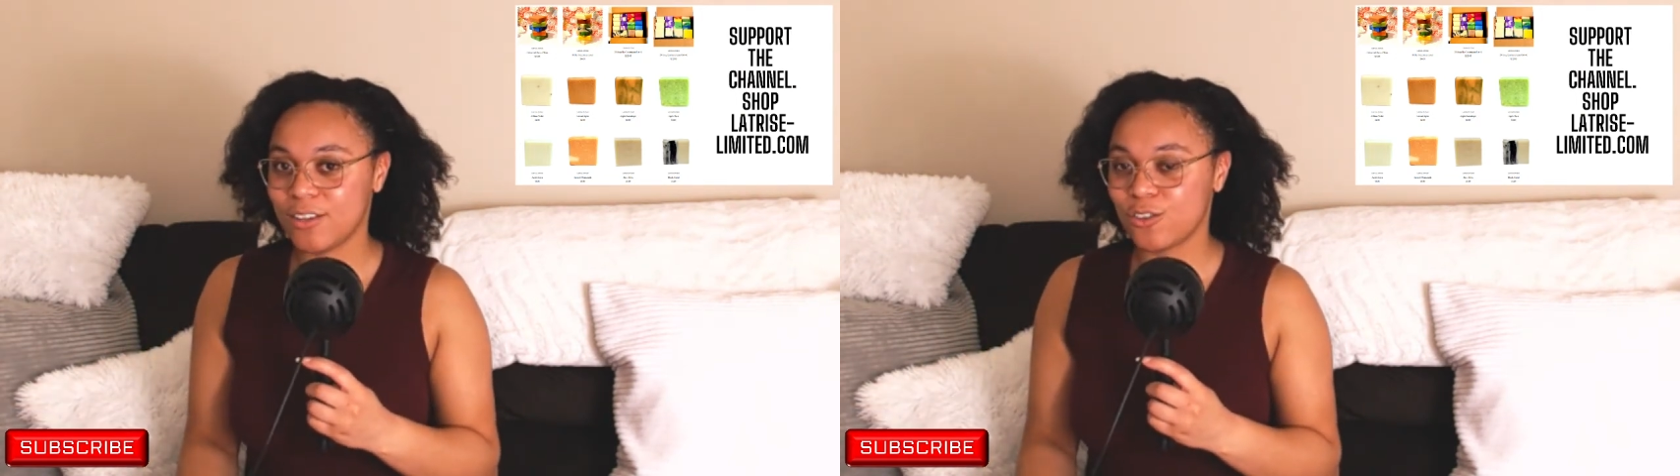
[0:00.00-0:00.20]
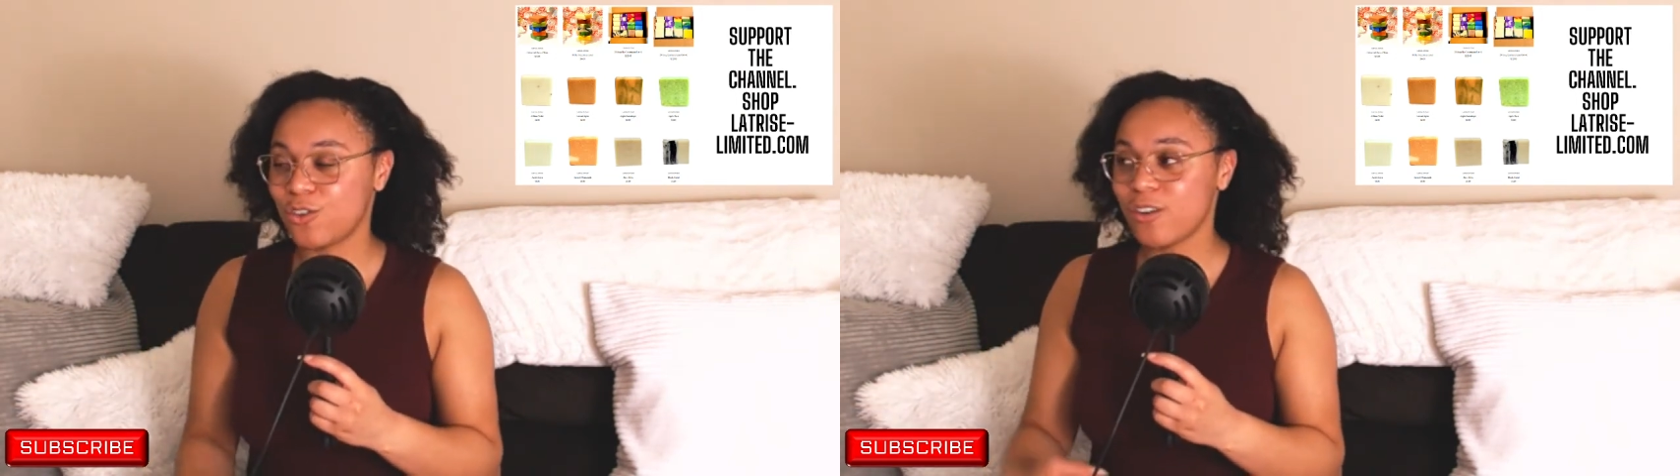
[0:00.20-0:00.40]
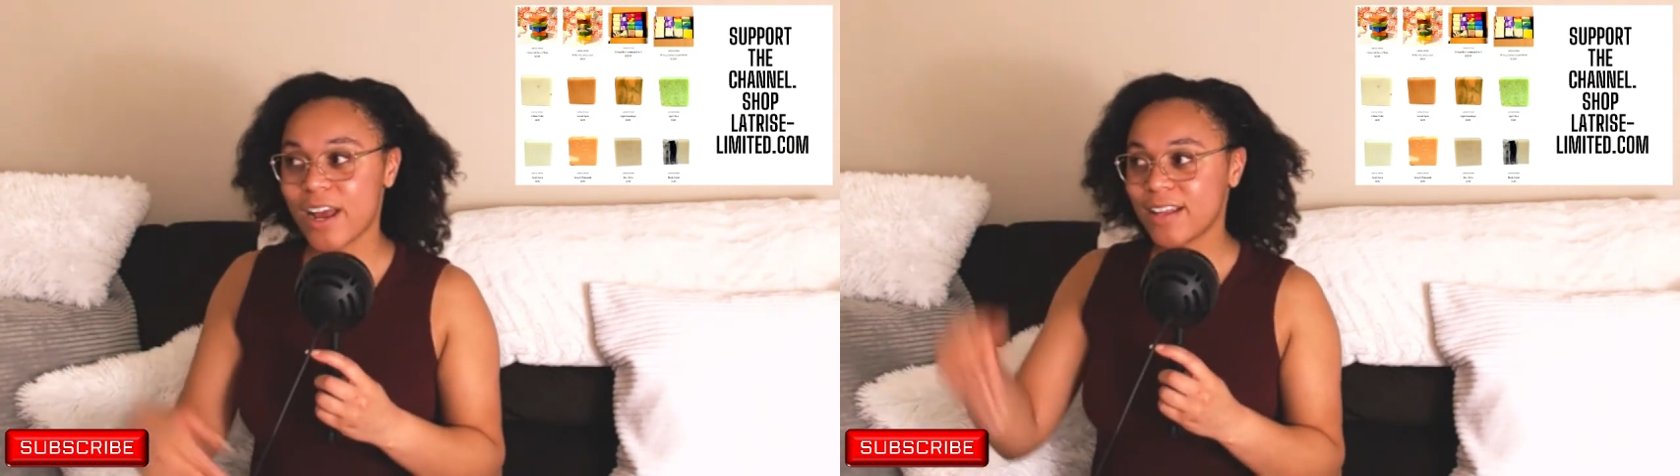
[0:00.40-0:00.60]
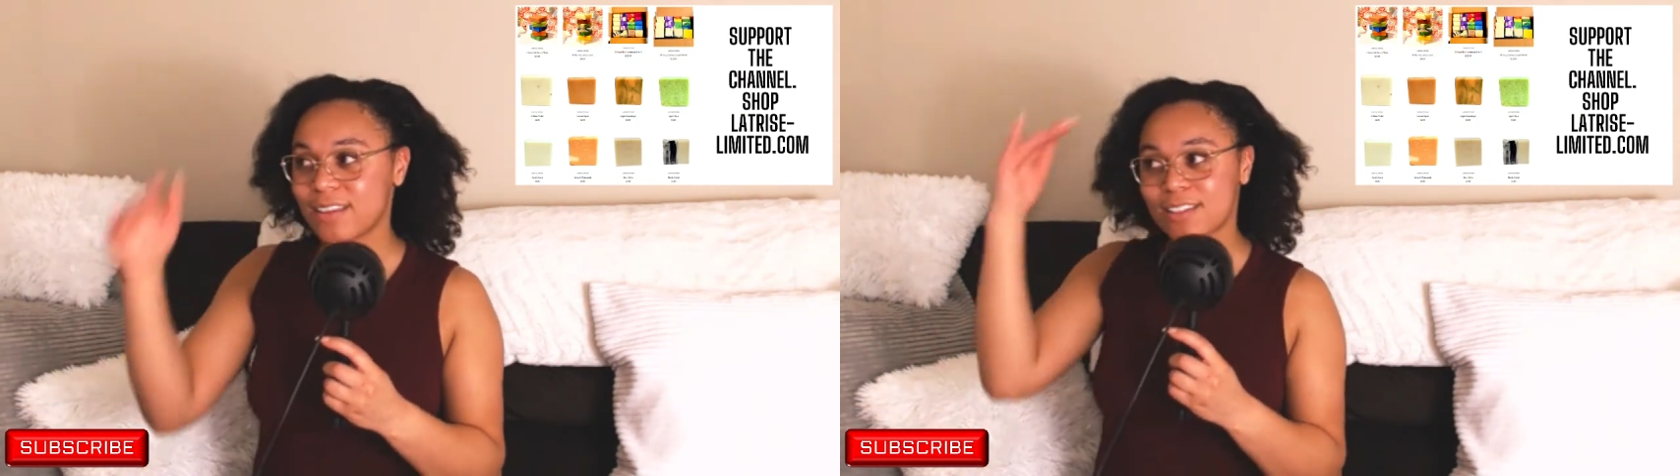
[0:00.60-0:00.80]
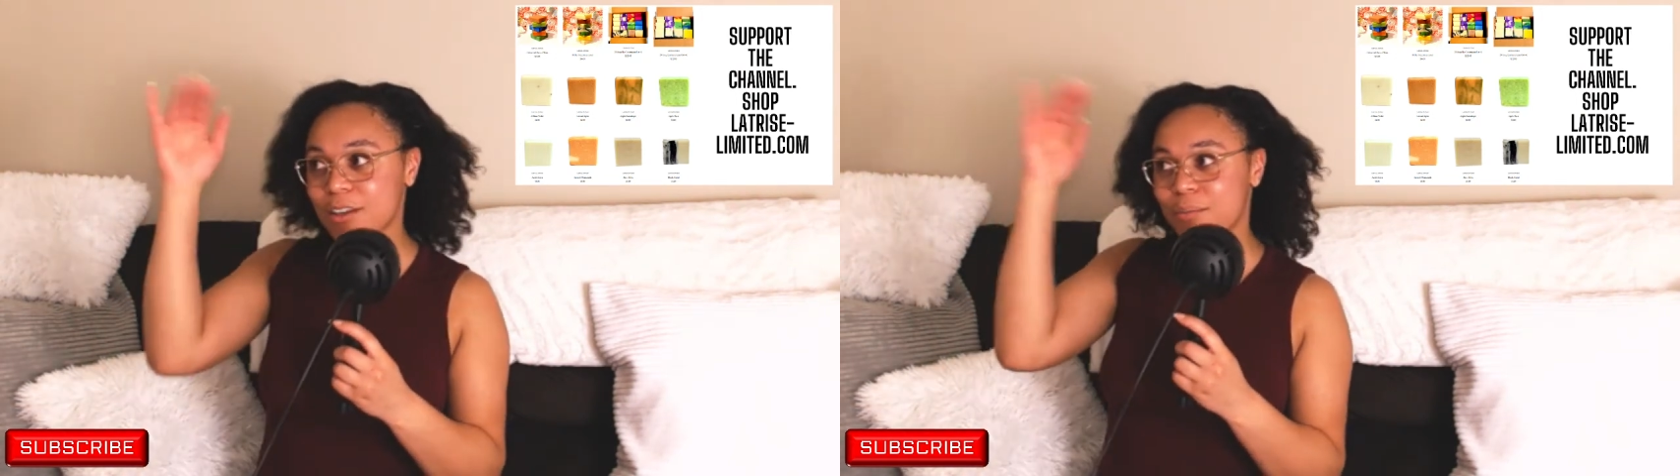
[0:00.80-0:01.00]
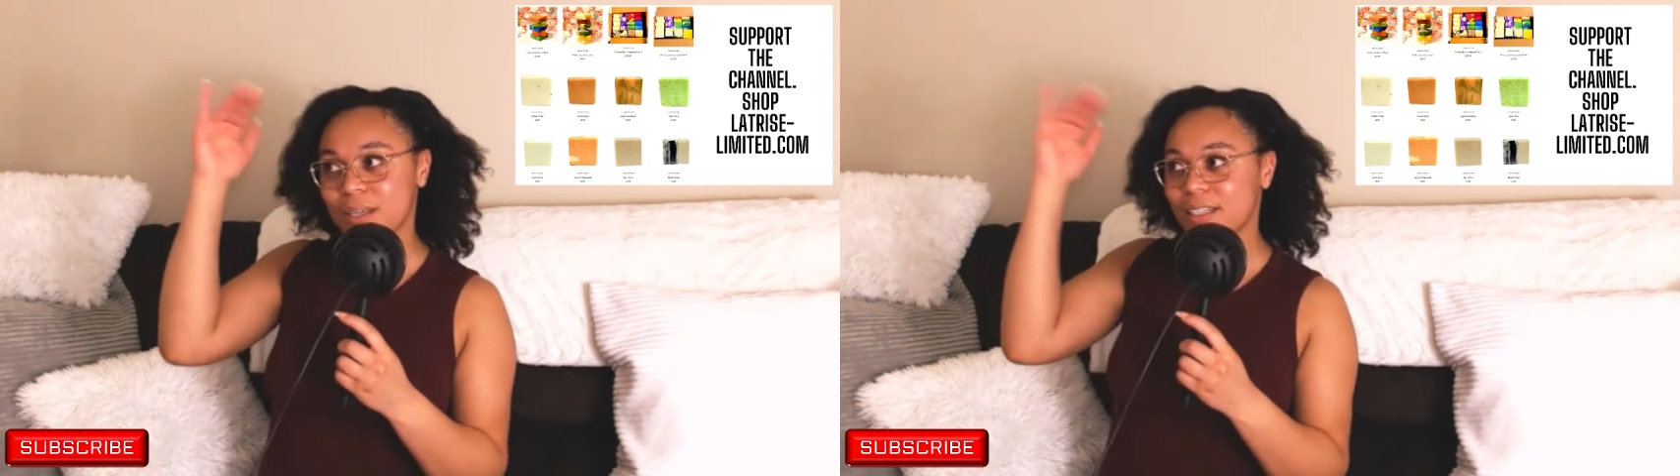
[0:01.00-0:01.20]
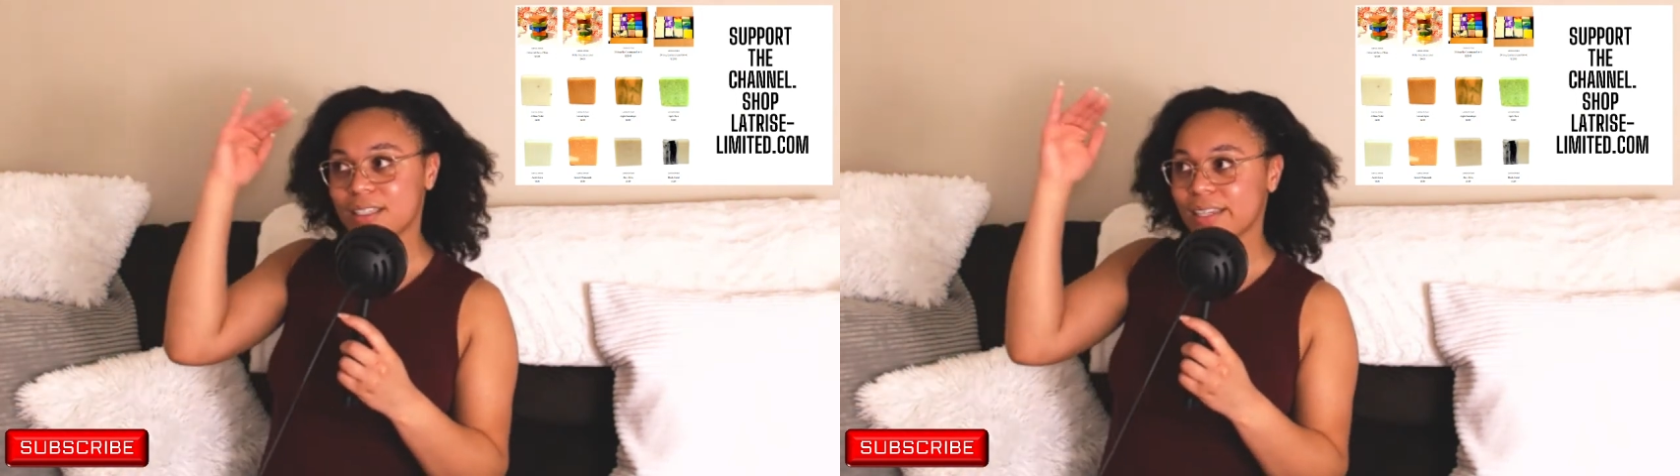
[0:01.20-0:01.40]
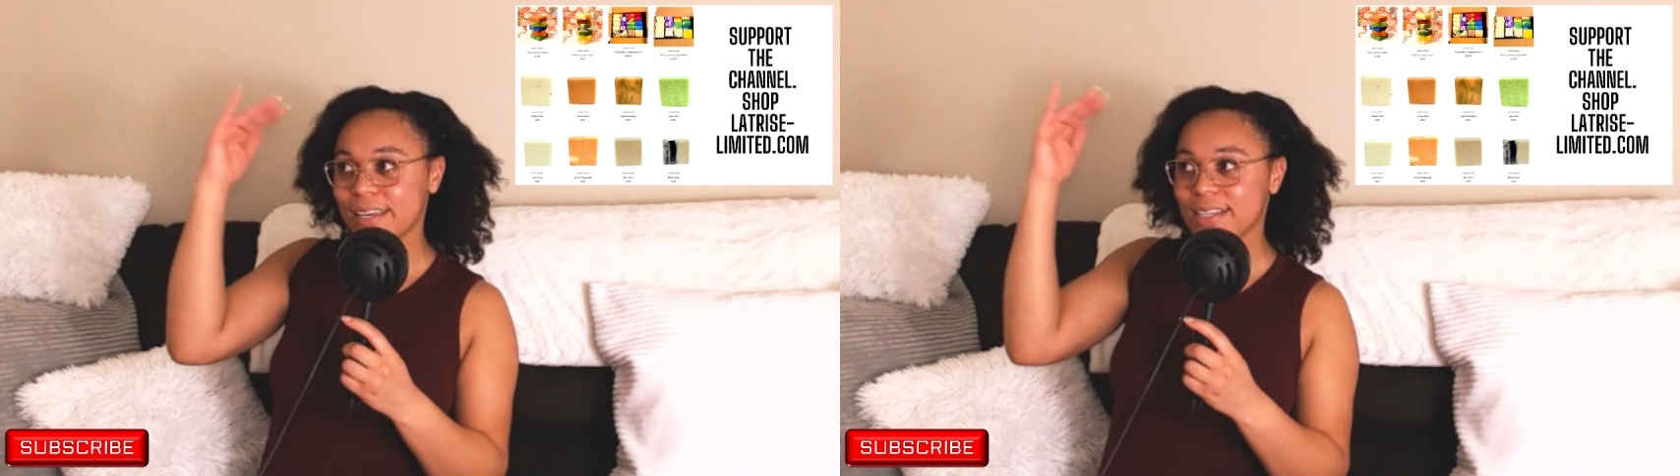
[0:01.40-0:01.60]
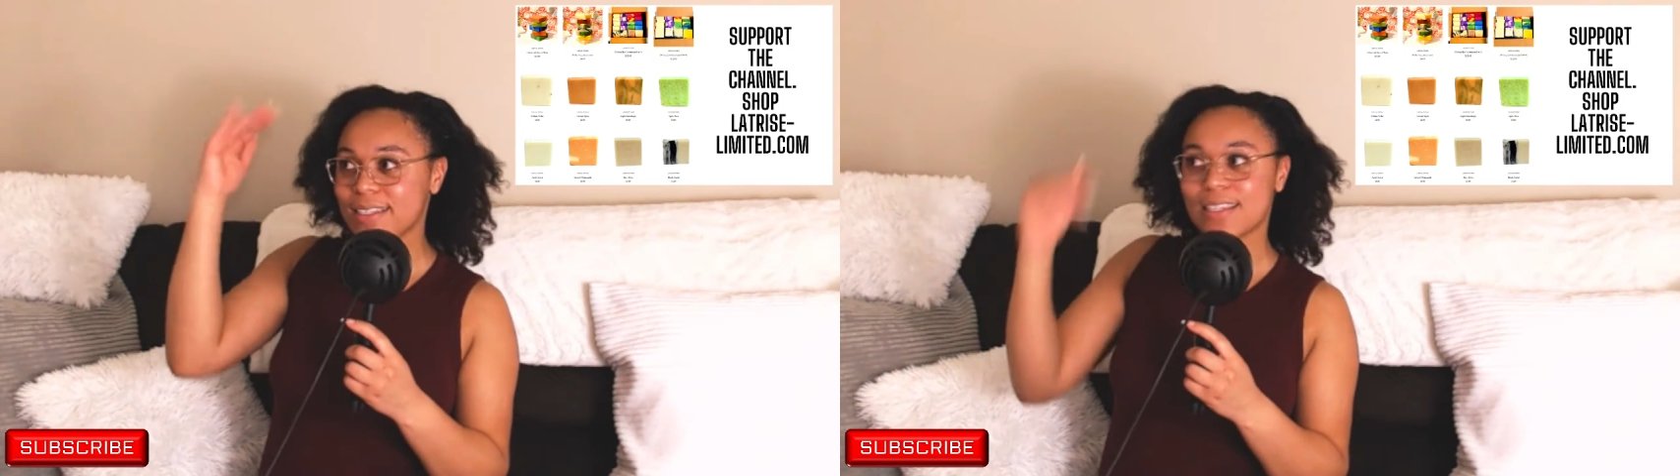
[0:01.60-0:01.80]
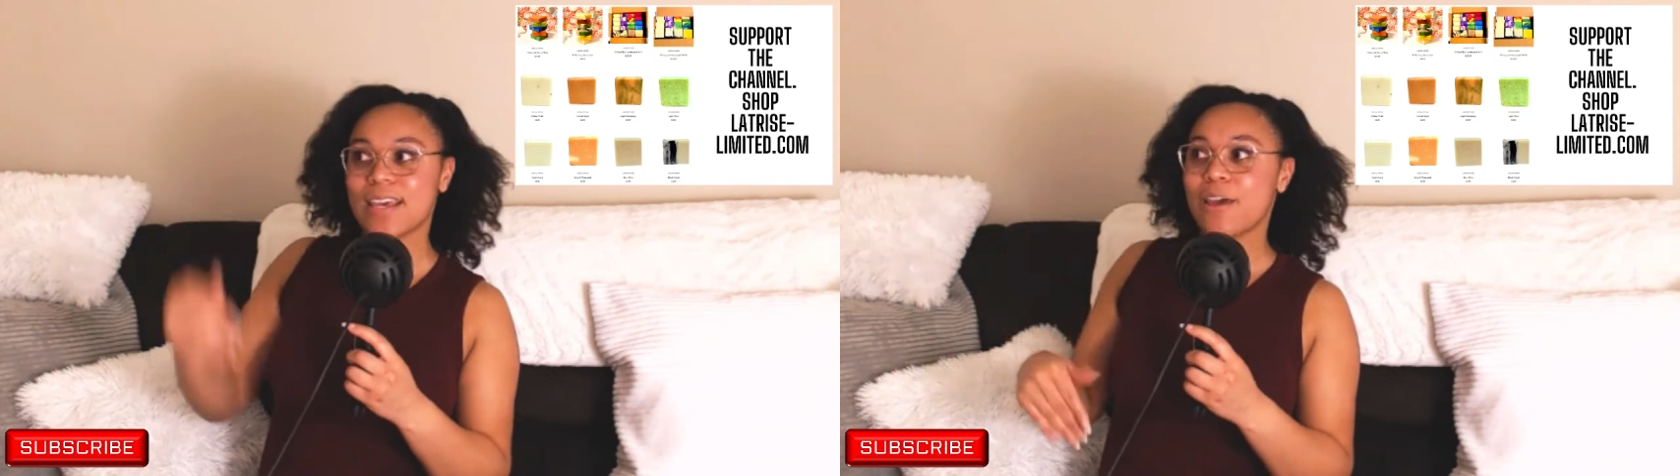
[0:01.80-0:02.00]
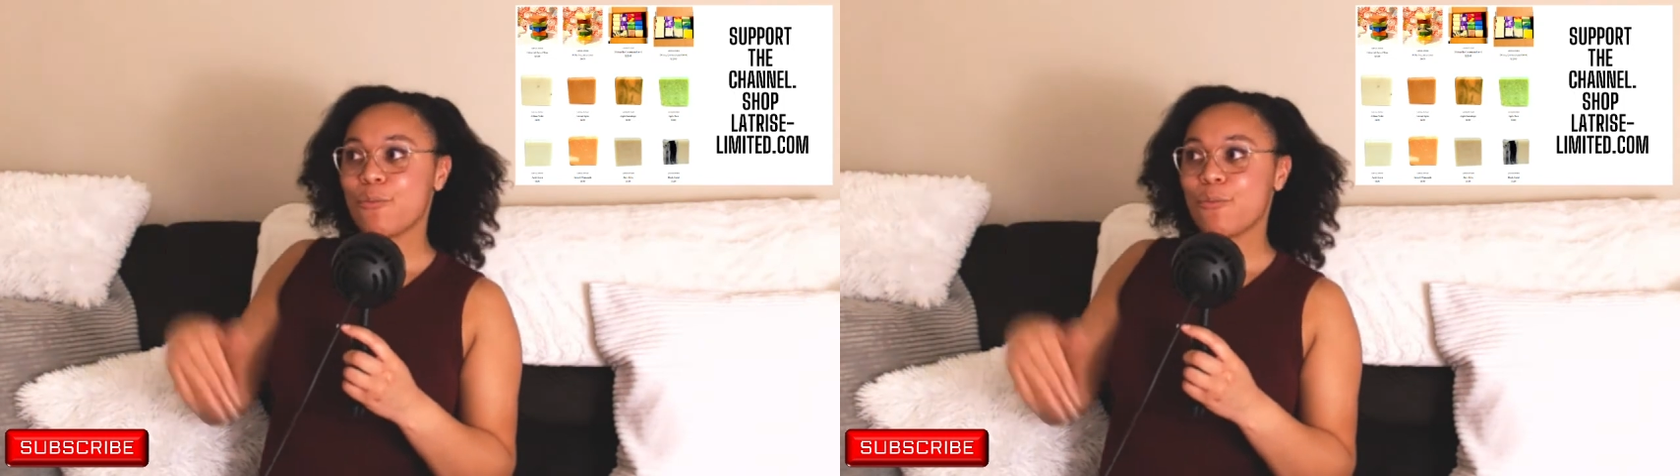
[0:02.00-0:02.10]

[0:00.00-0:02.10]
You're at some elite